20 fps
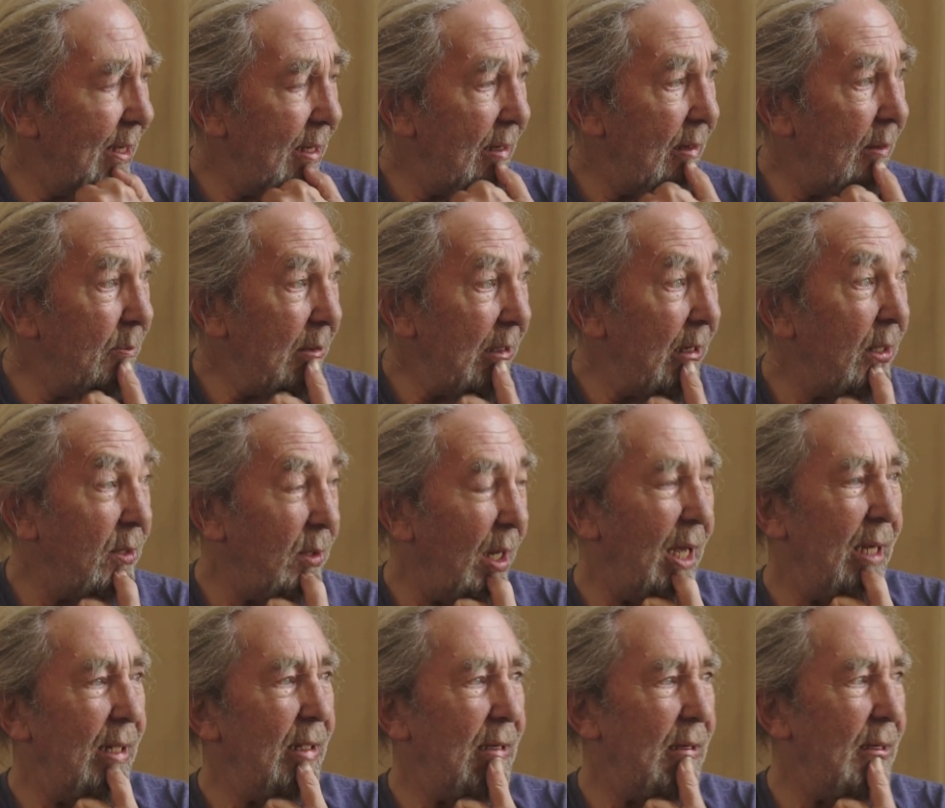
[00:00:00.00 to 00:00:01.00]
I mean,
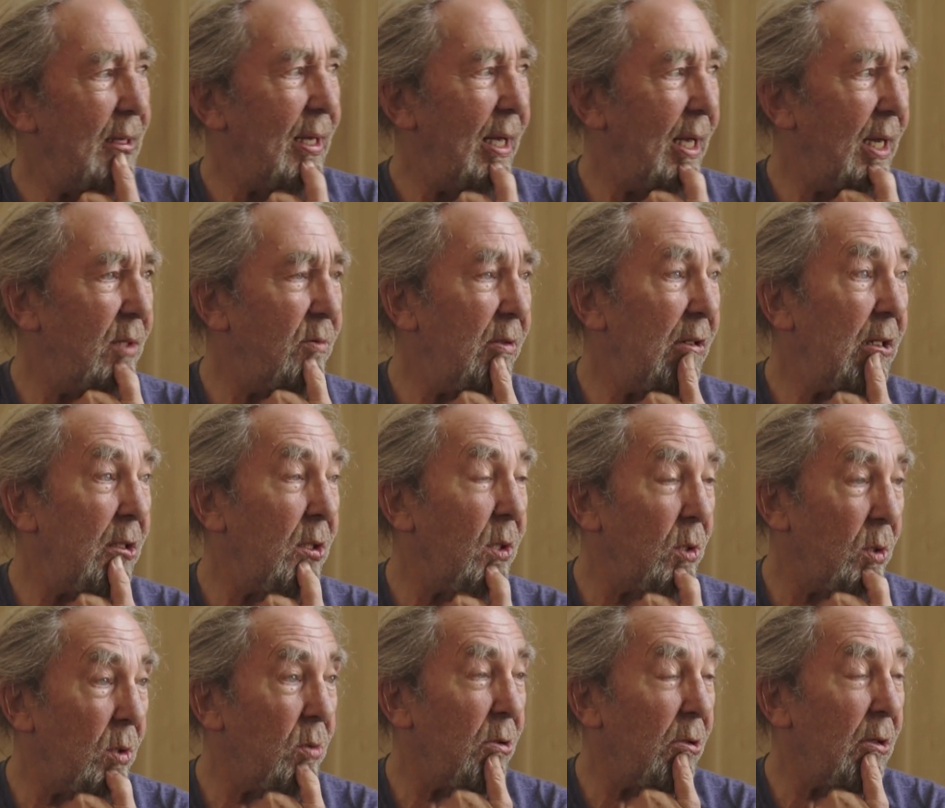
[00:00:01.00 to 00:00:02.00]
I really
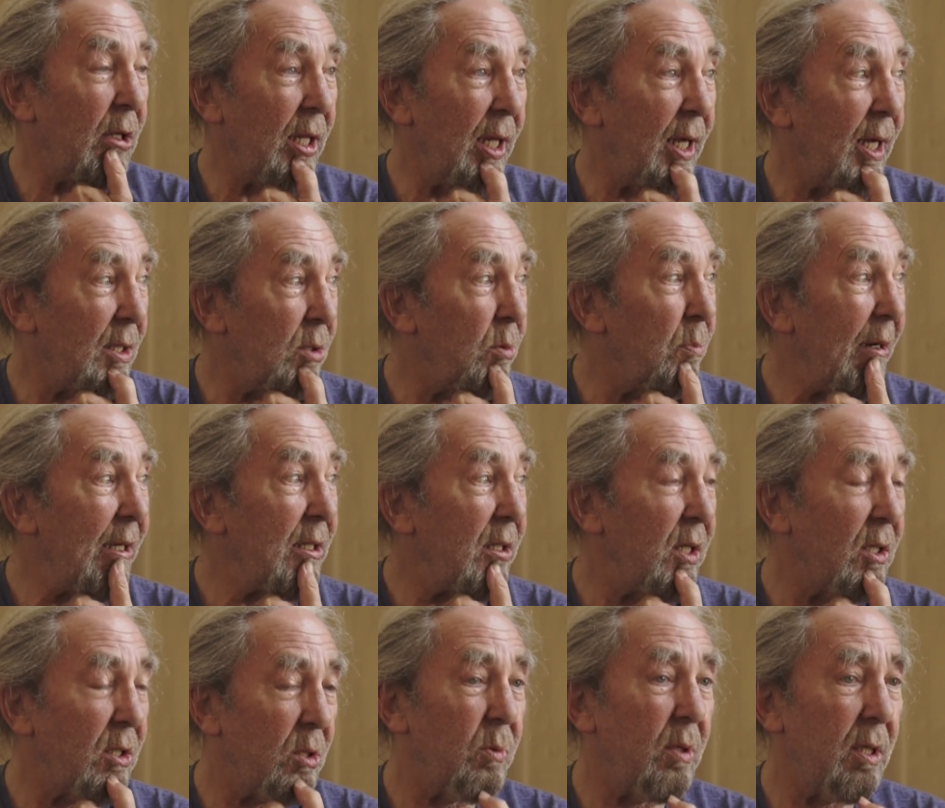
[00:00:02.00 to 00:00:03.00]
don't know. I go back to
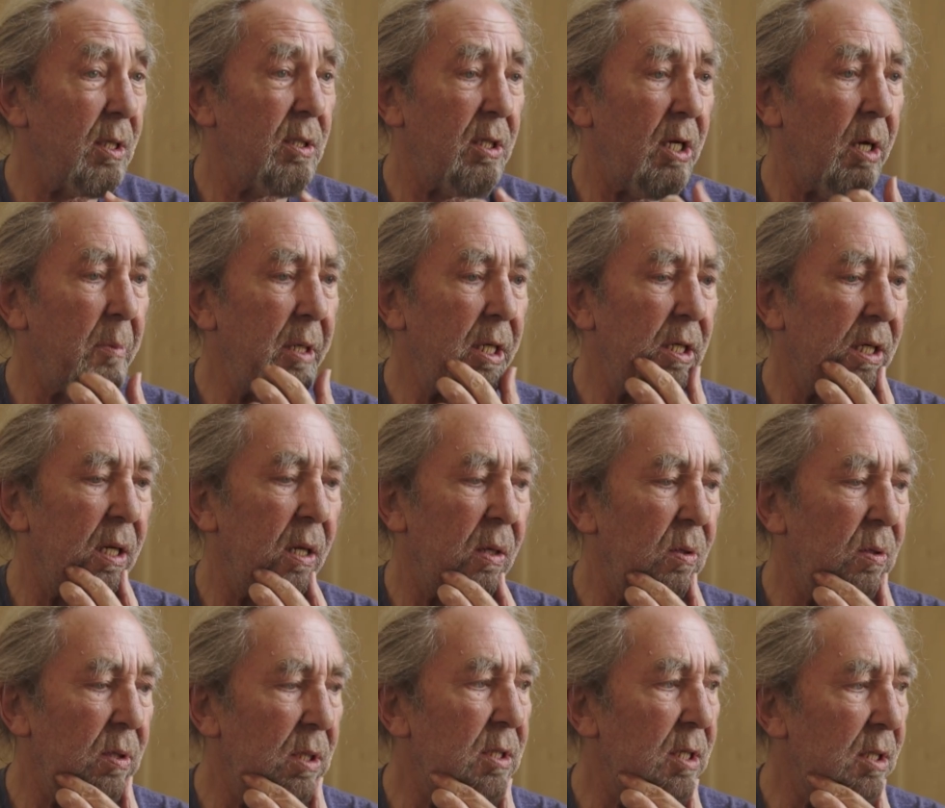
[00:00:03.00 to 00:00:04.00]
this word dumbing
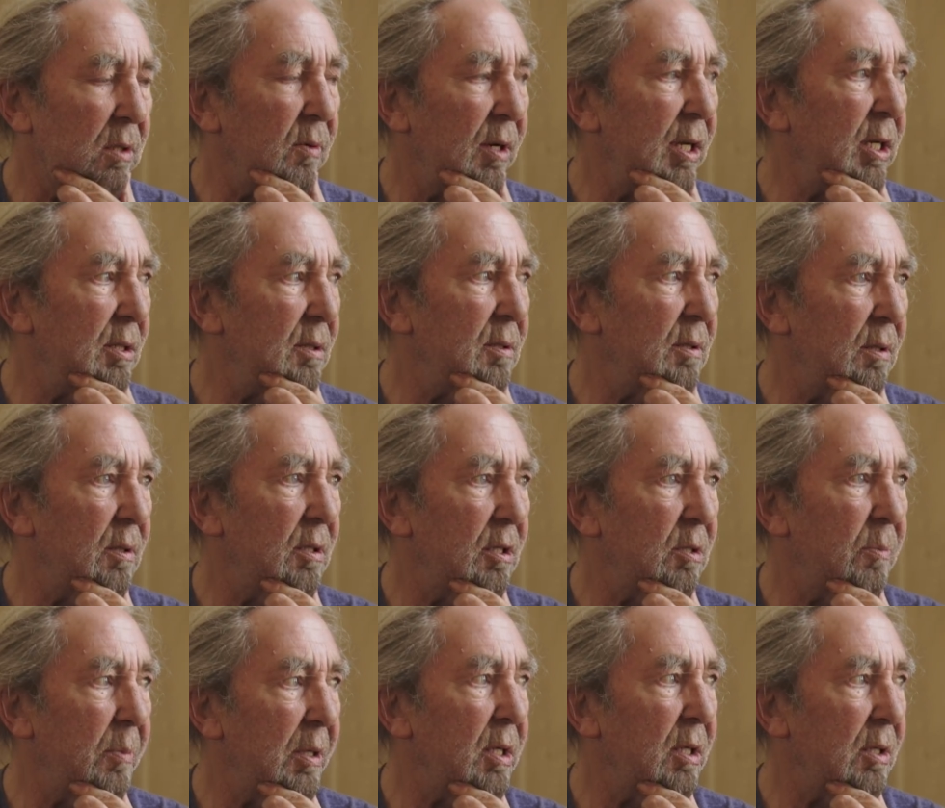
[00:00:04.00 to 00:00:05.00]
down. There's
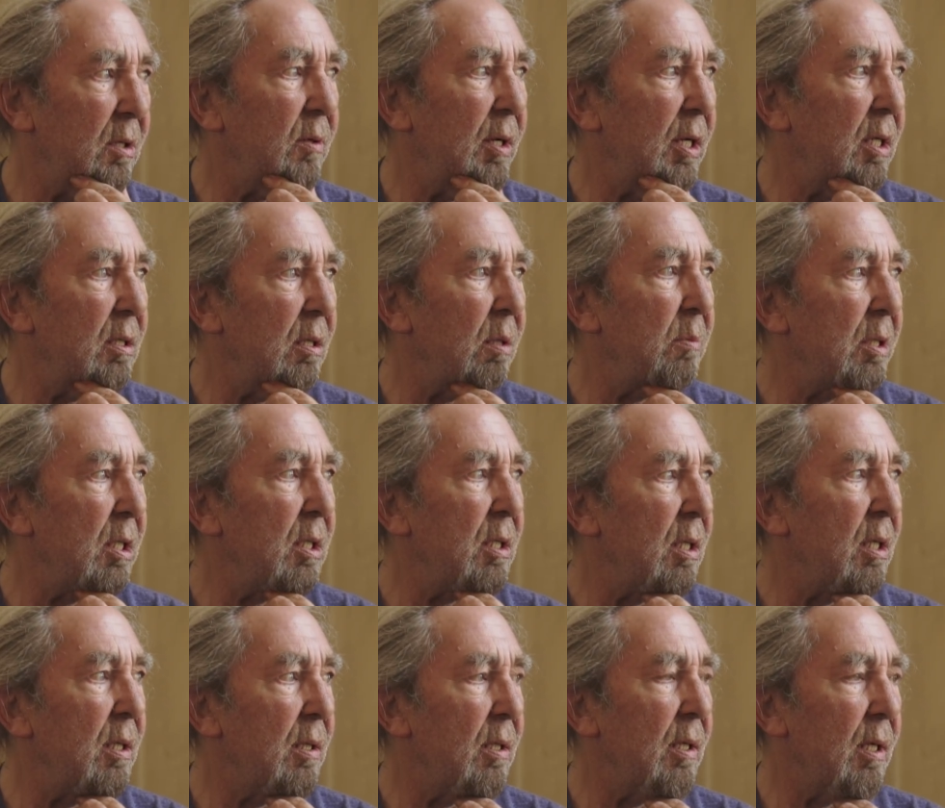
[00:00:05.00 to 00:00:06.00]
been a great dumbing
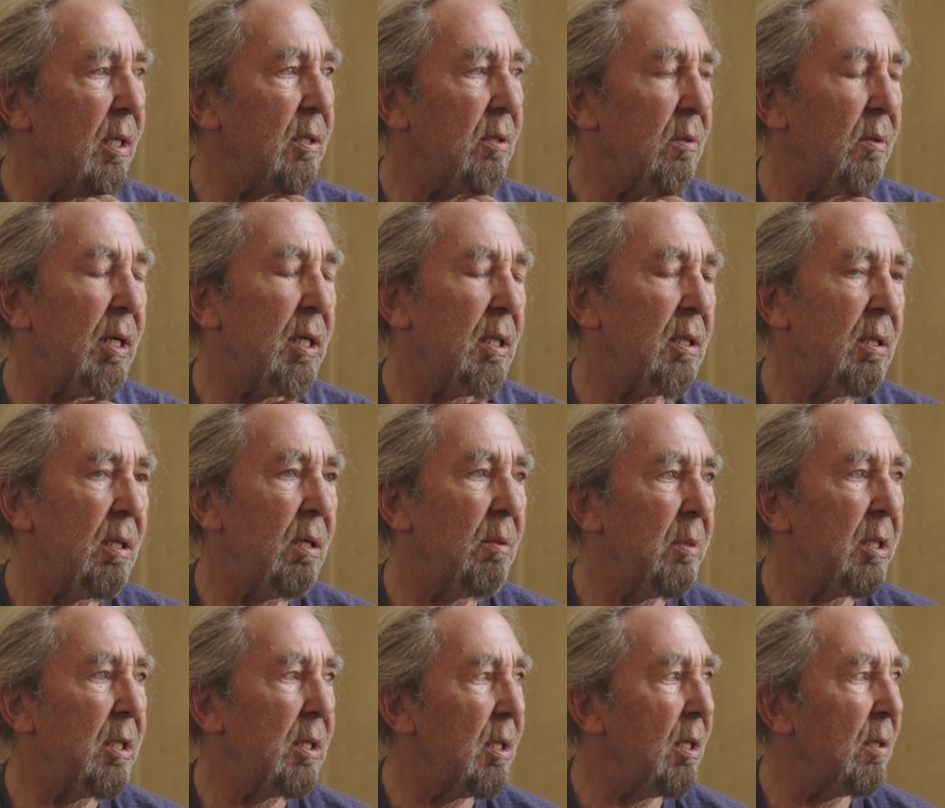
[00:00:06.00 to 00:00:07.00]

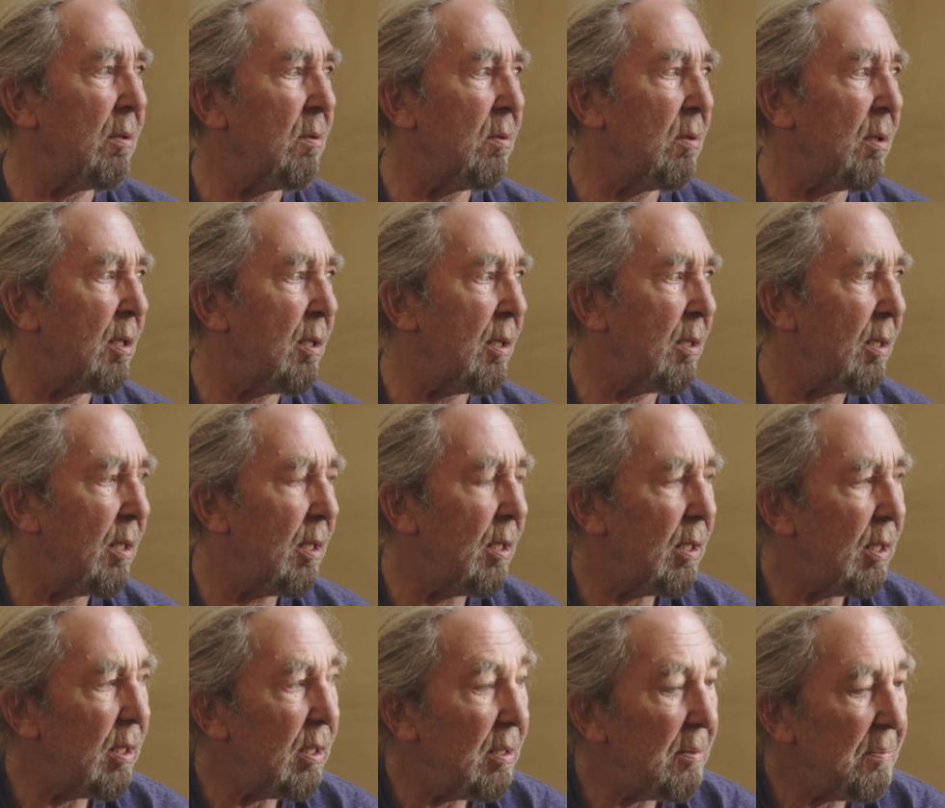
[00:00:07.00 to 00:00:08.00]
down,
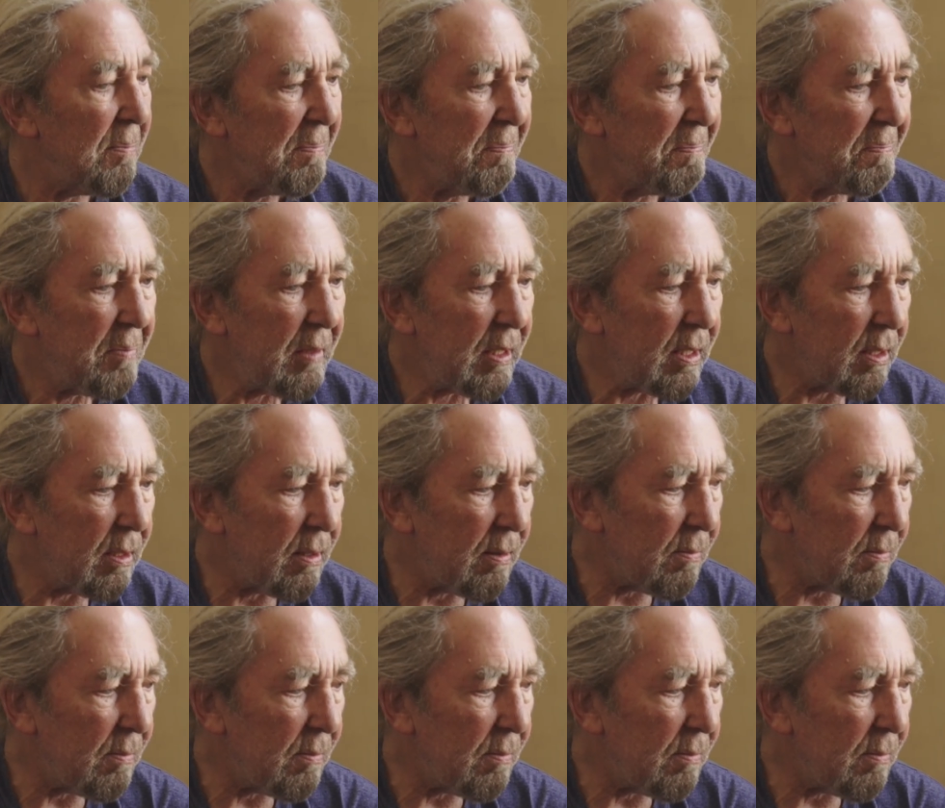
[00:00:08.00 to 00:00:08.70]
and